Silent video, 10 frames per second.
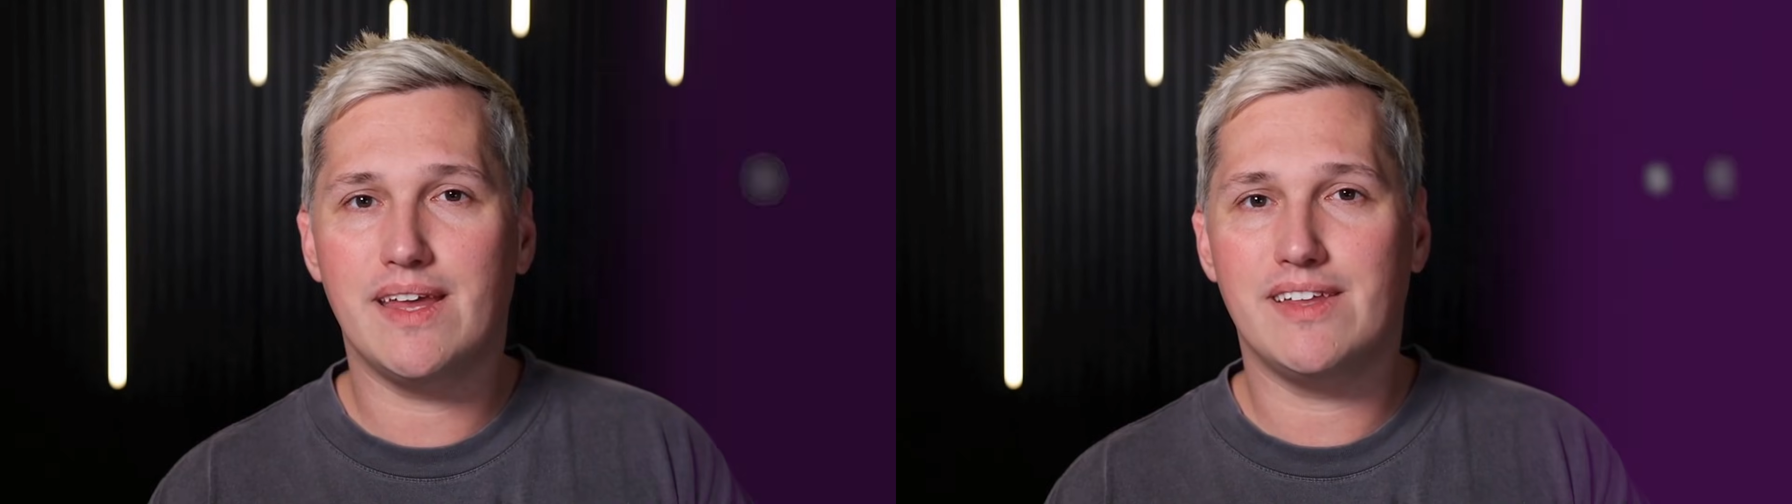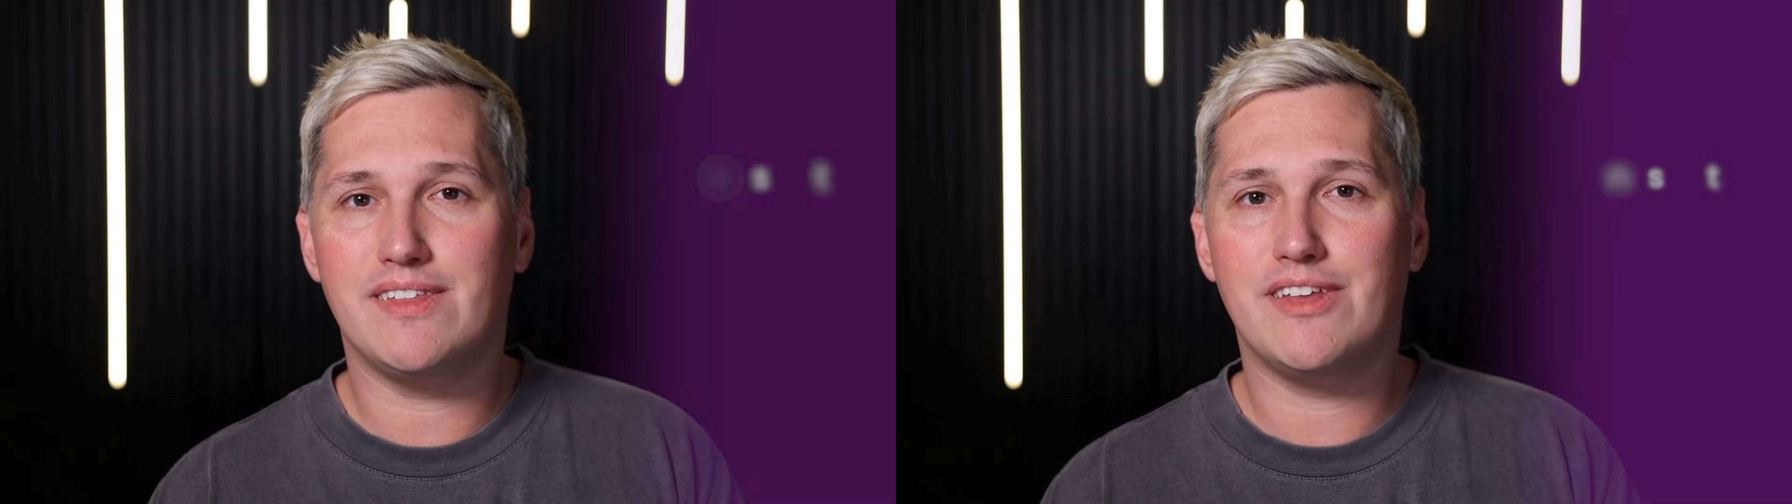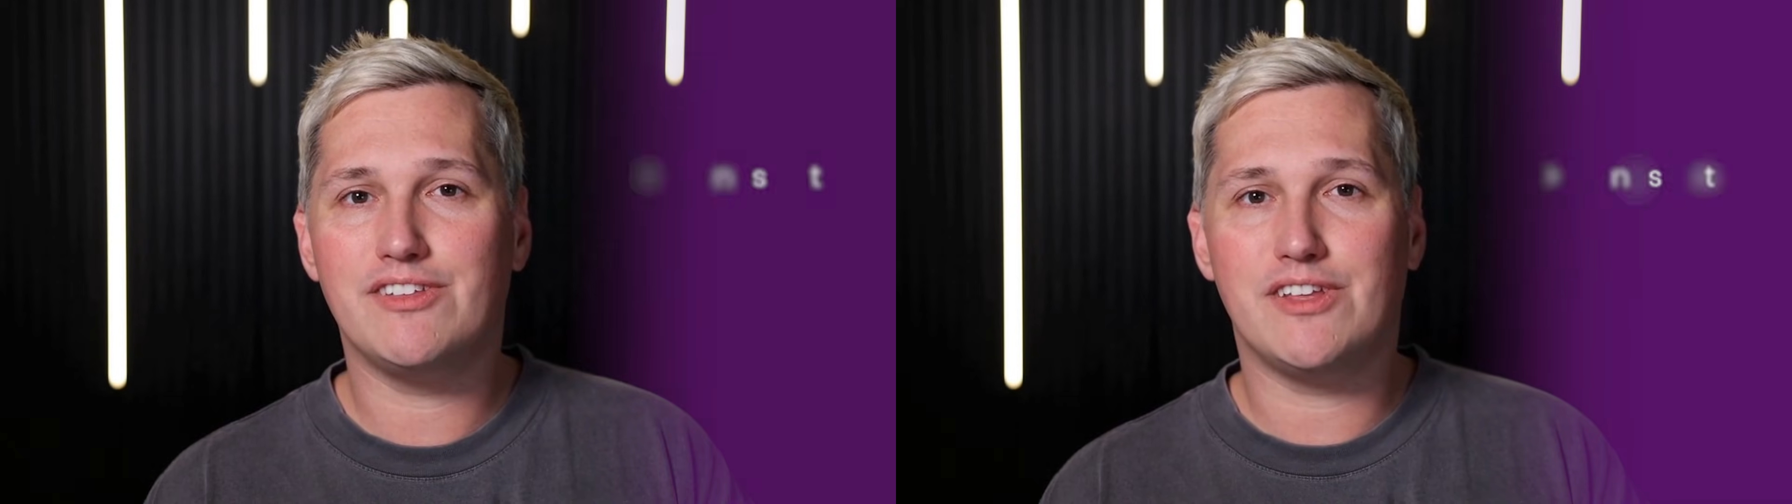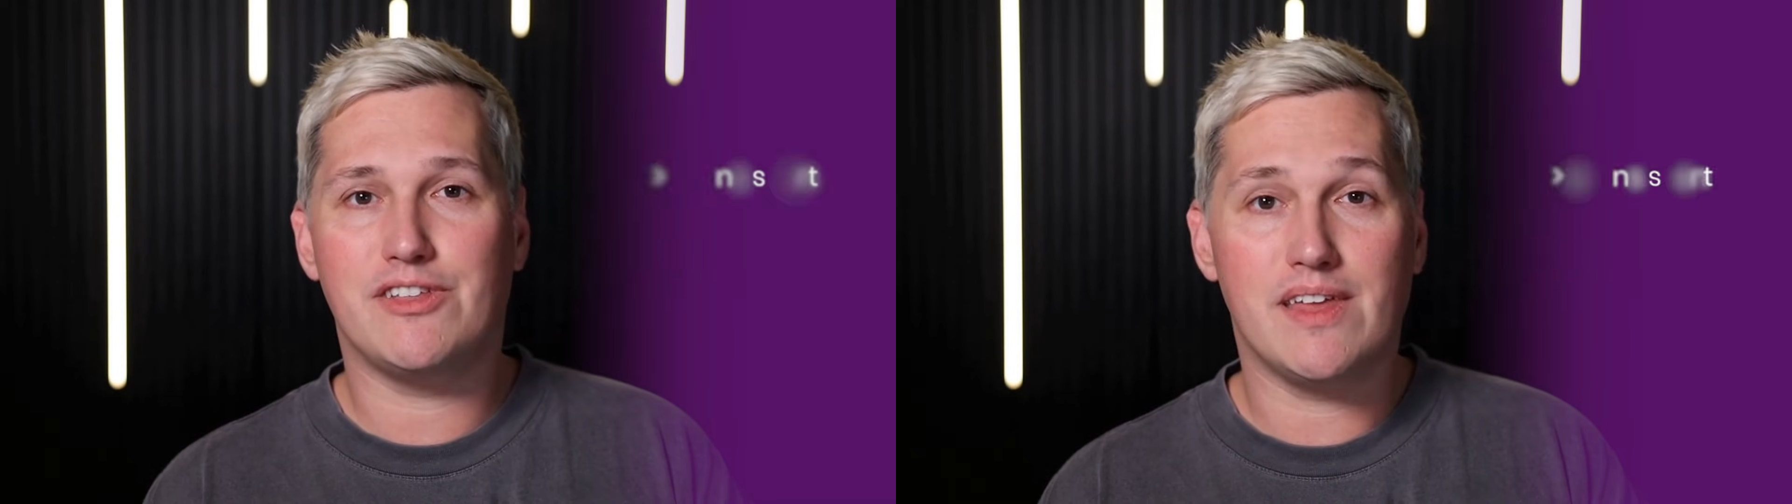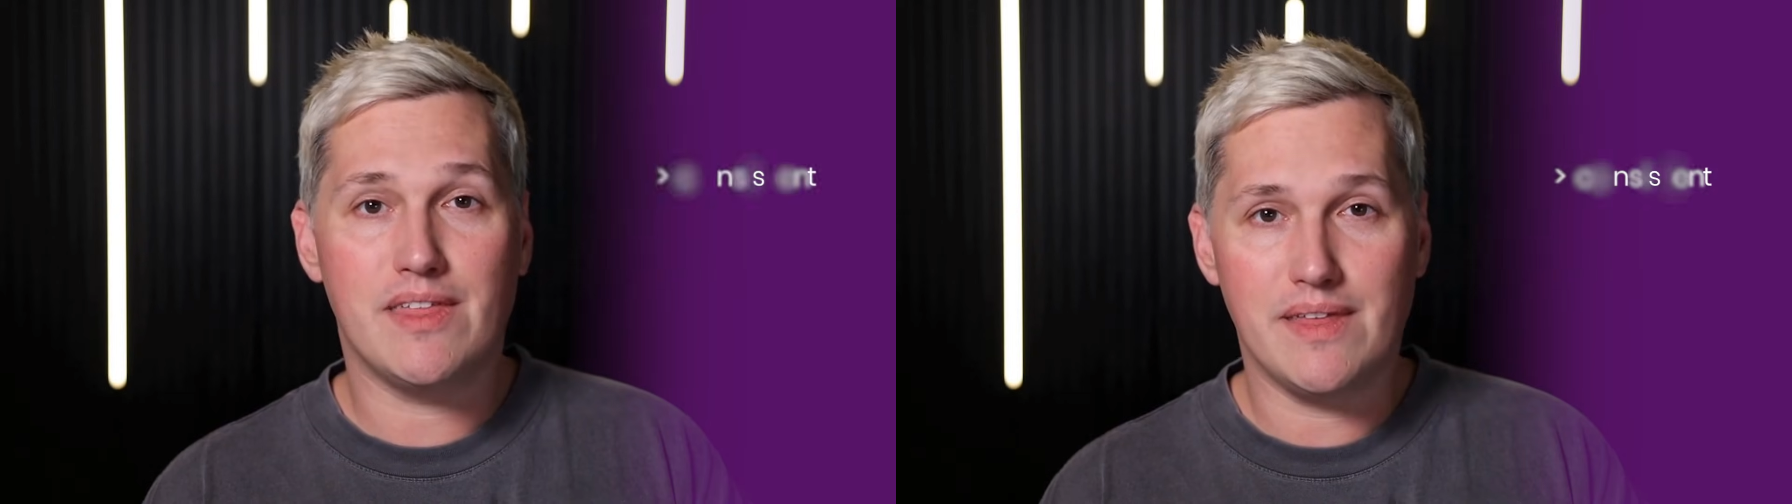It is
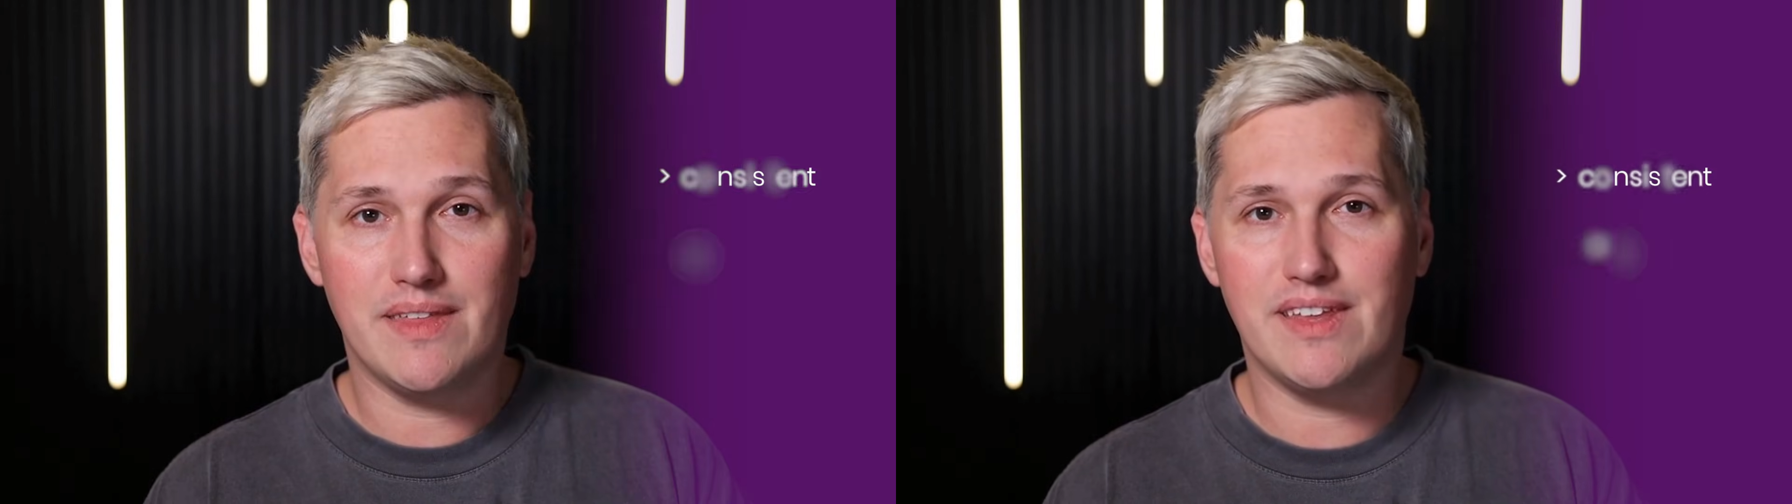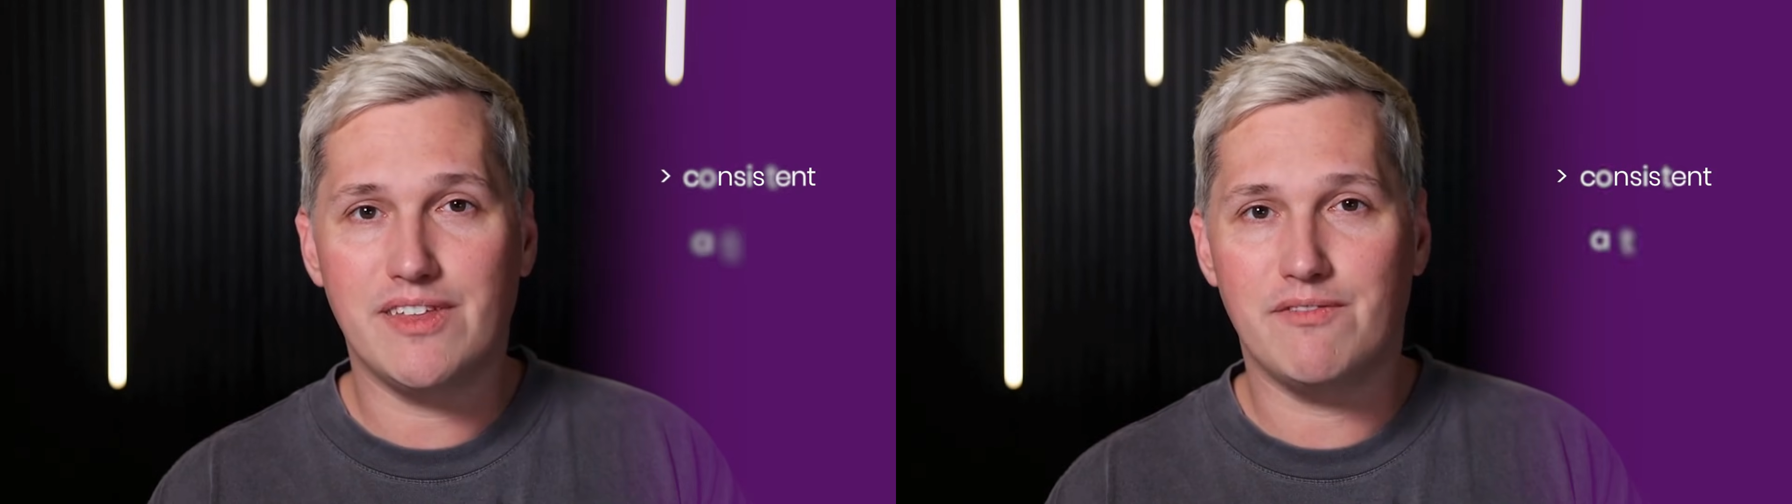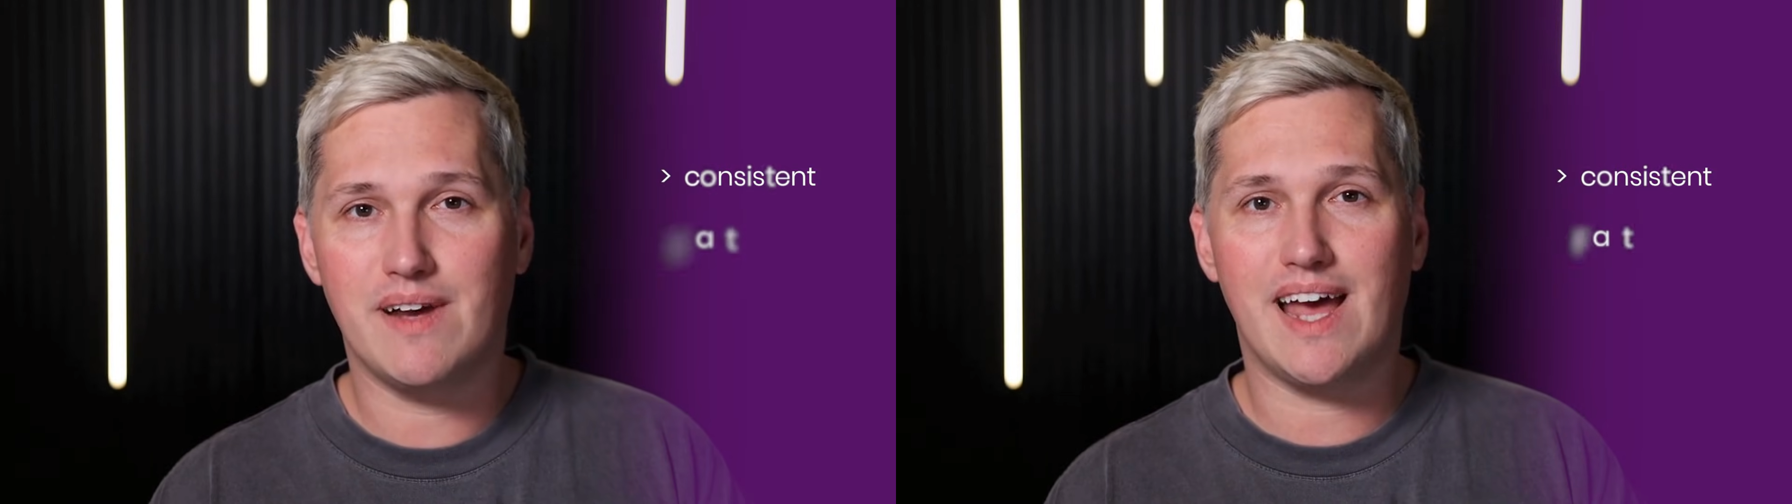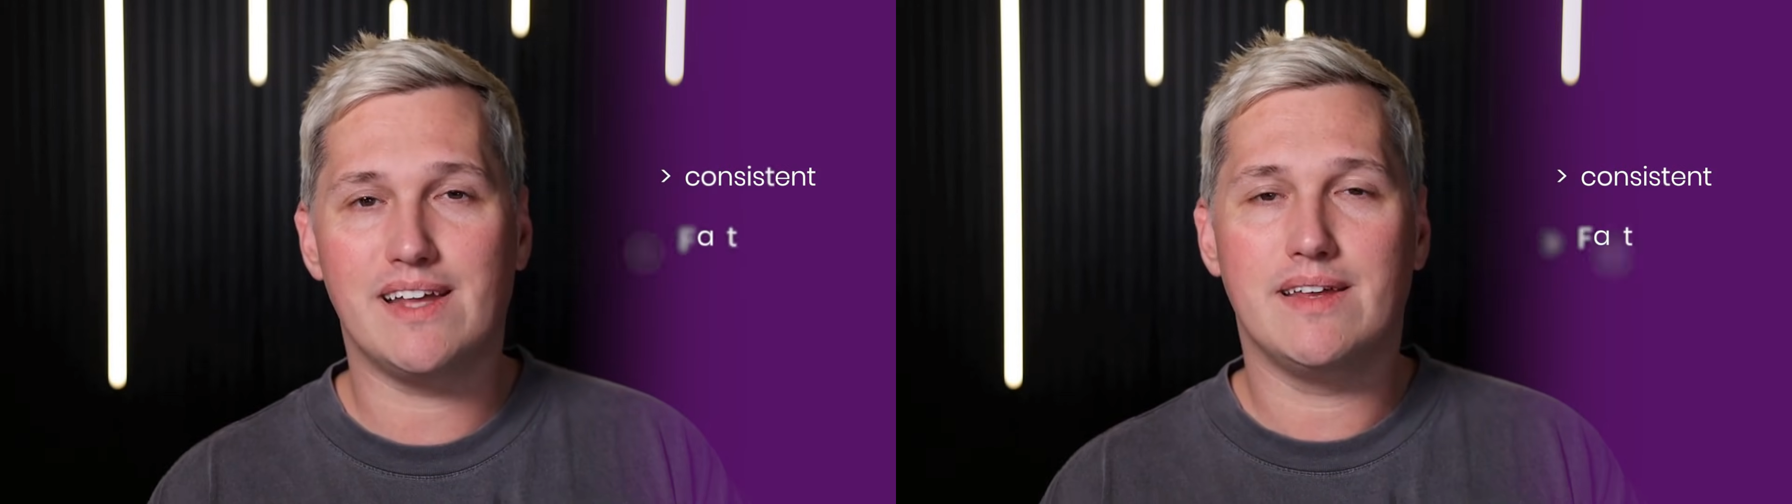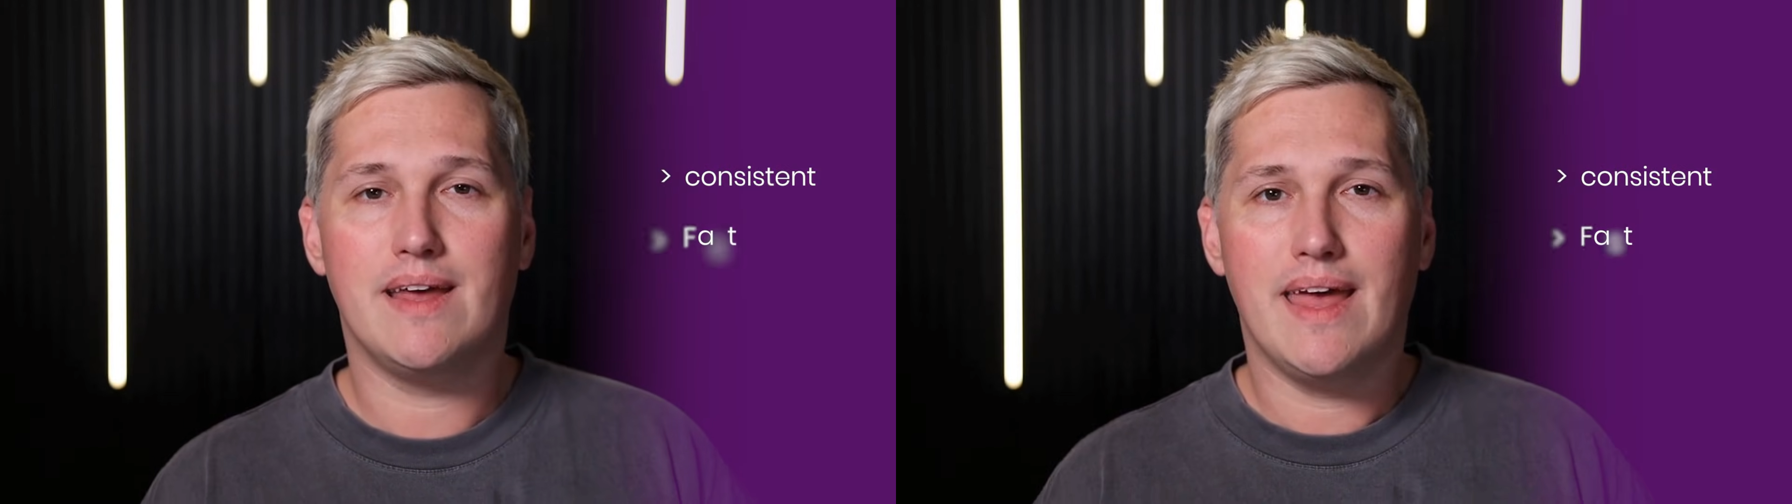consistent, it is fast,